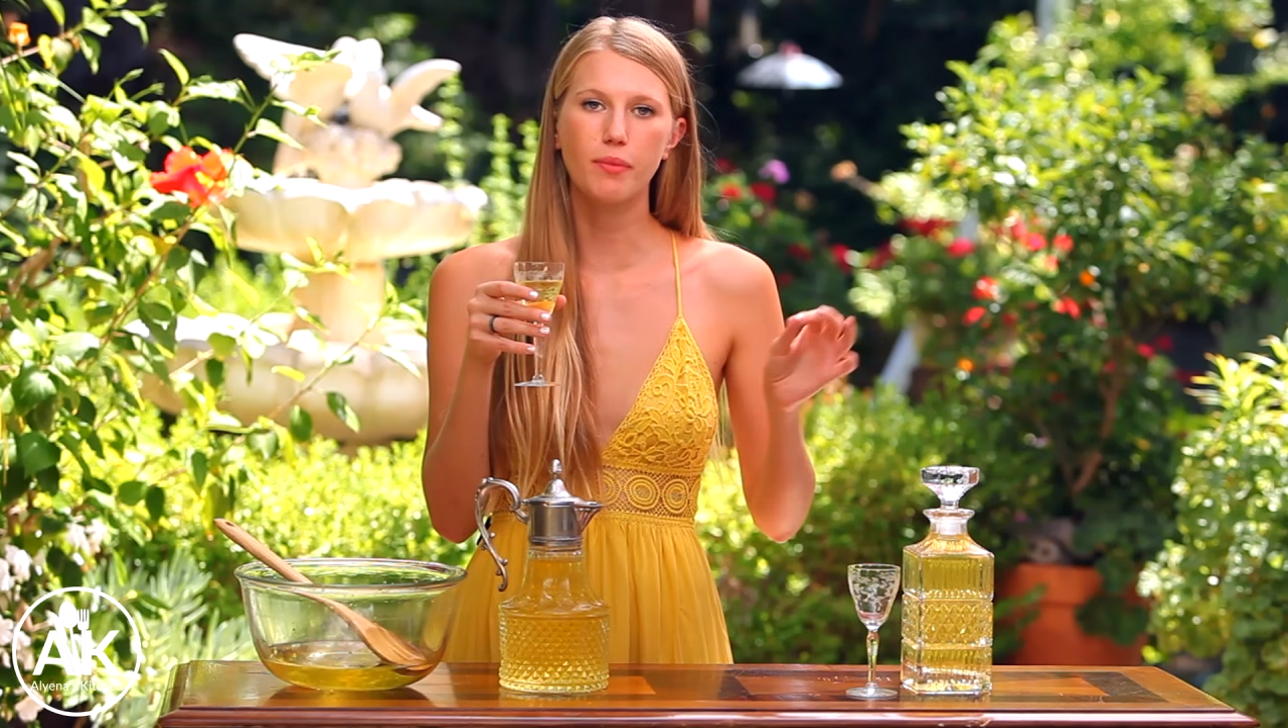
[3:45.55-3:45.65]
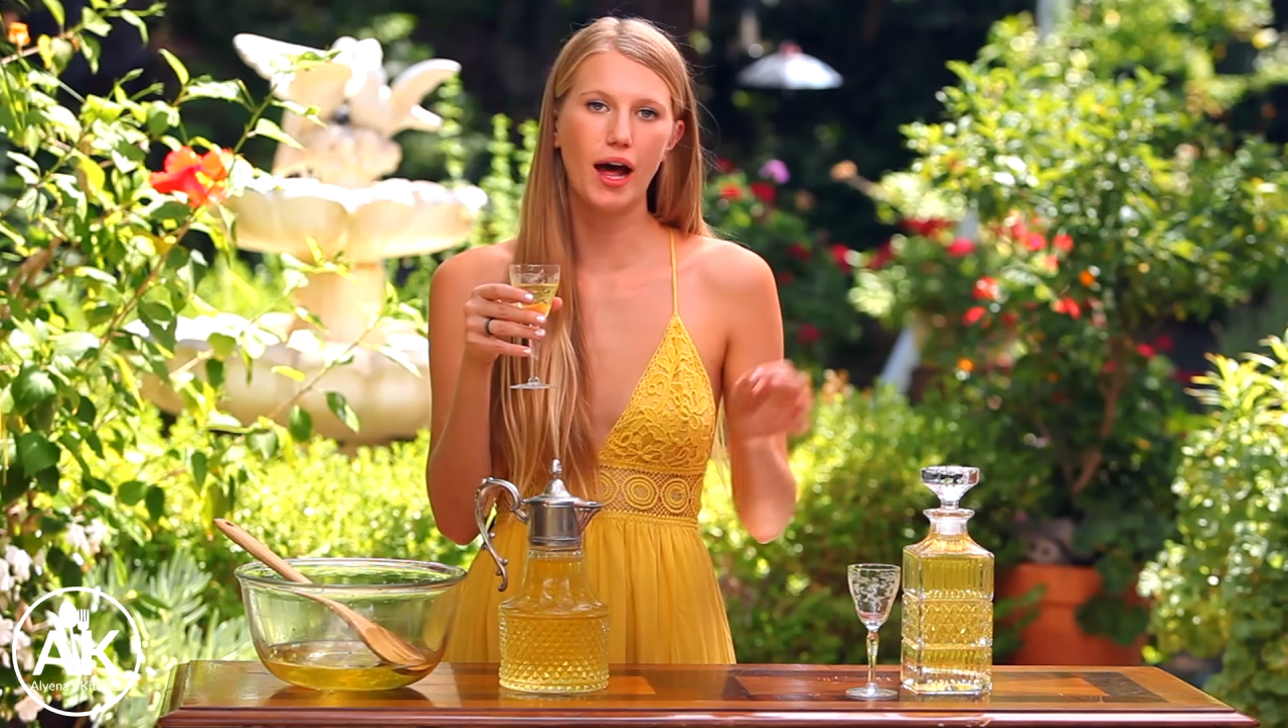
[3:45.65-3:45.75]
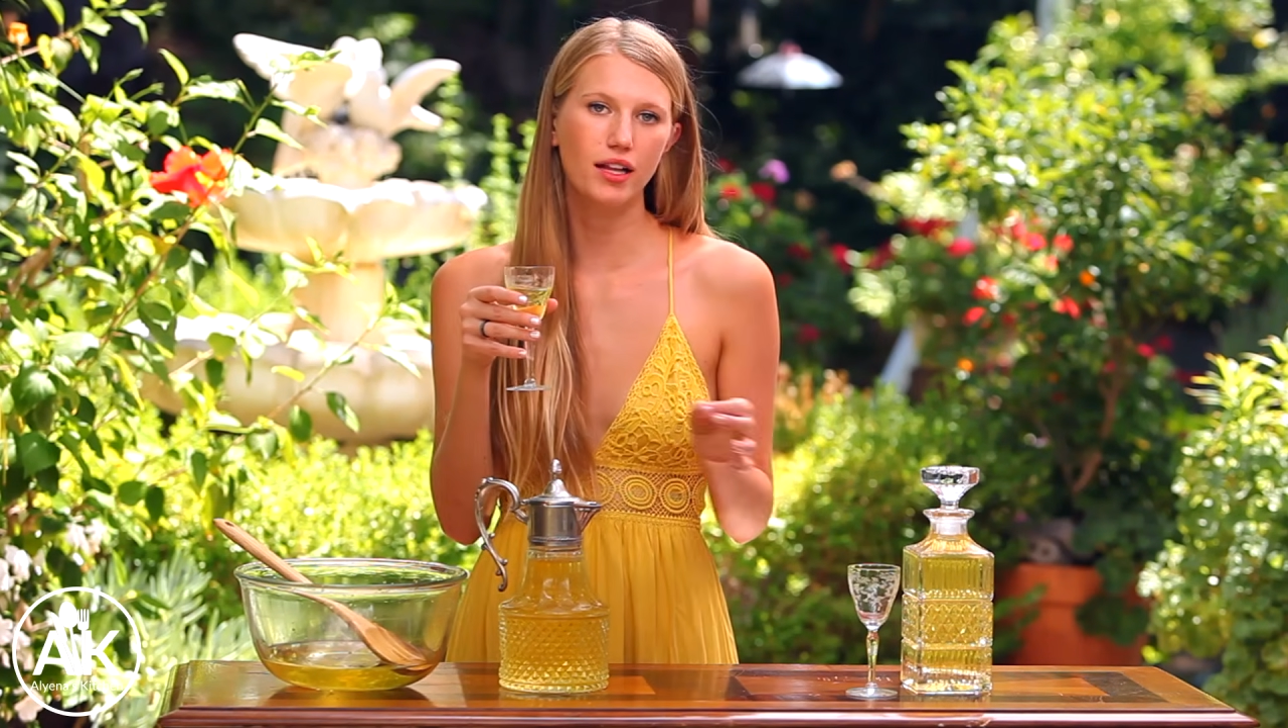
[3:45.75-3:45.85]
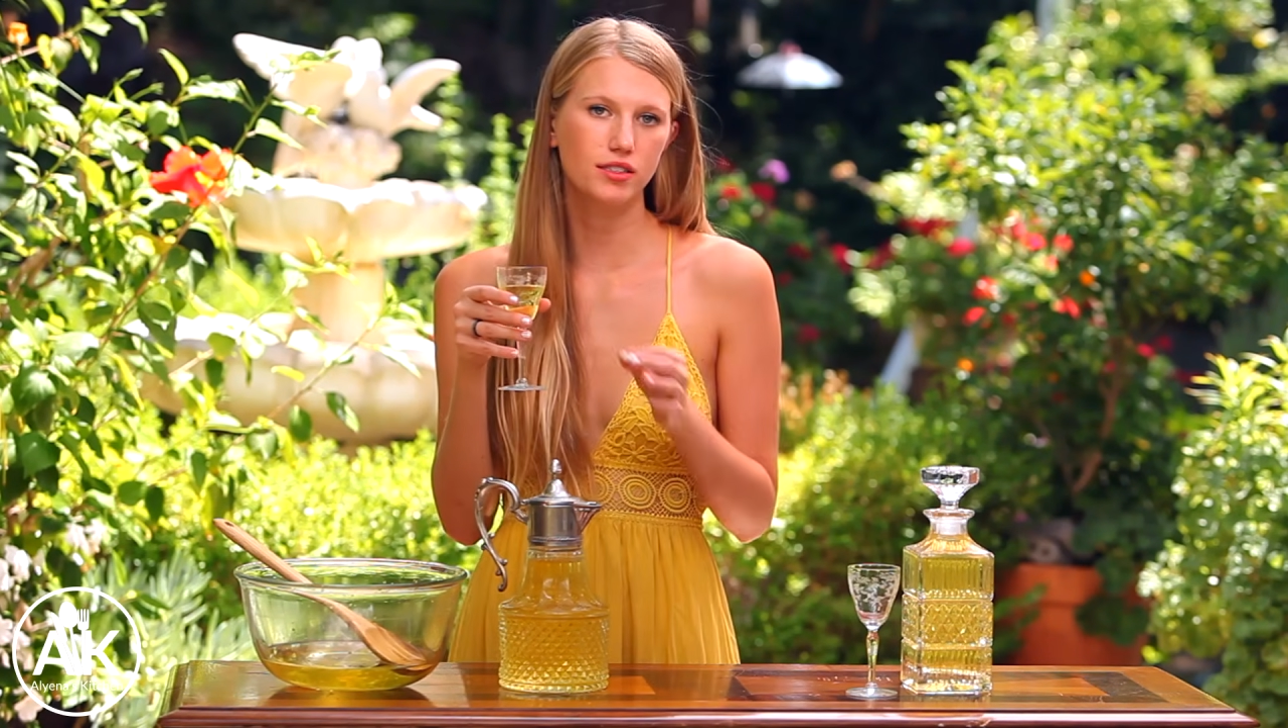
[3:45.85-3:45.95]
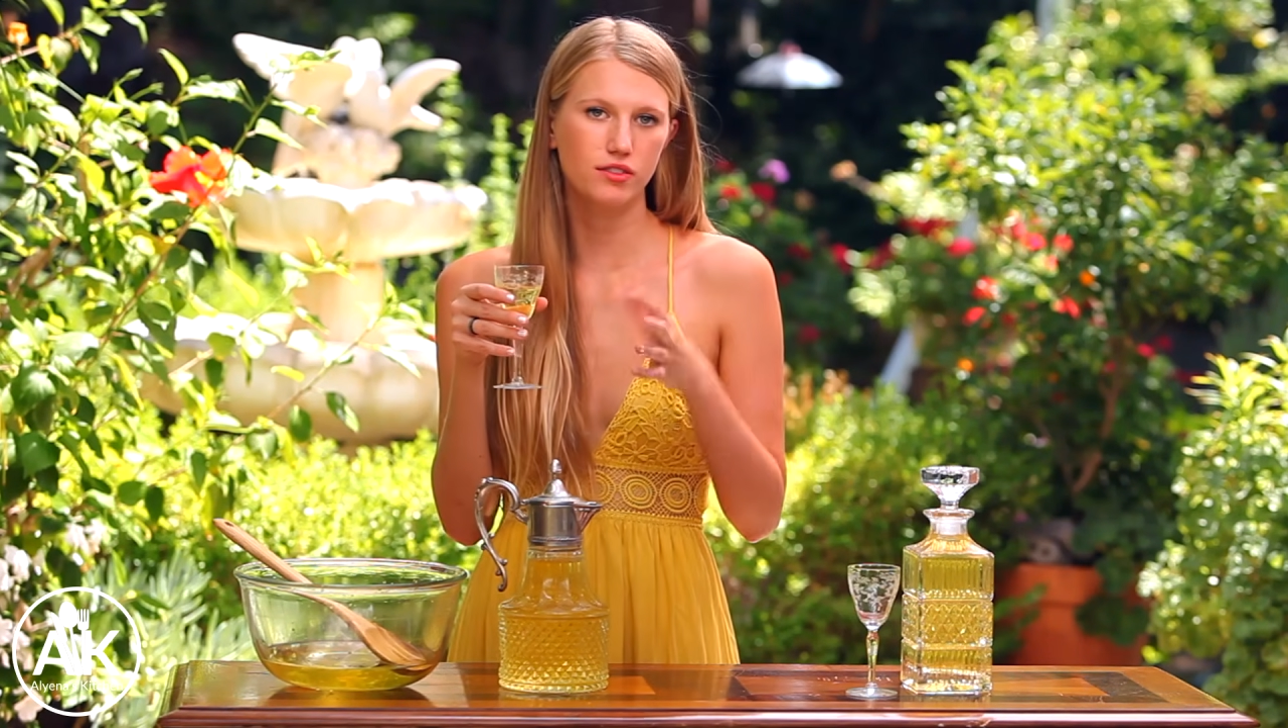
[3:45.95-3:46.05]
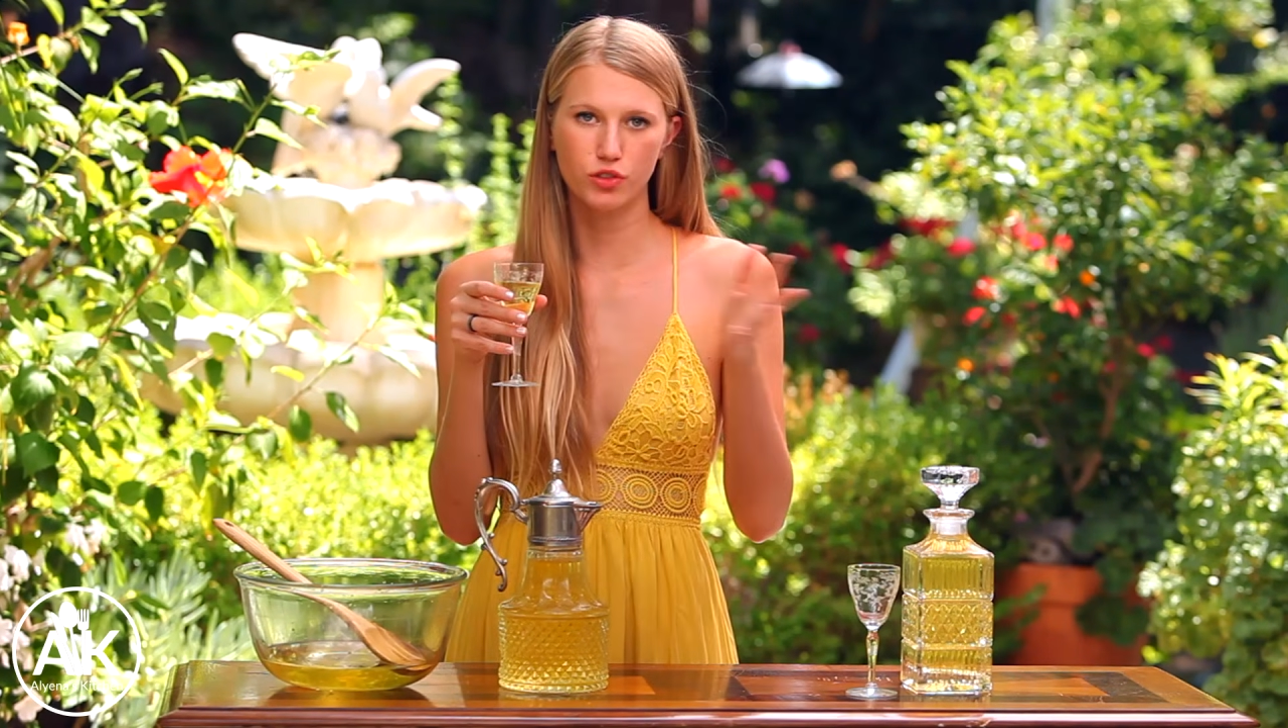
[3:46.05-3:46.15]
balance of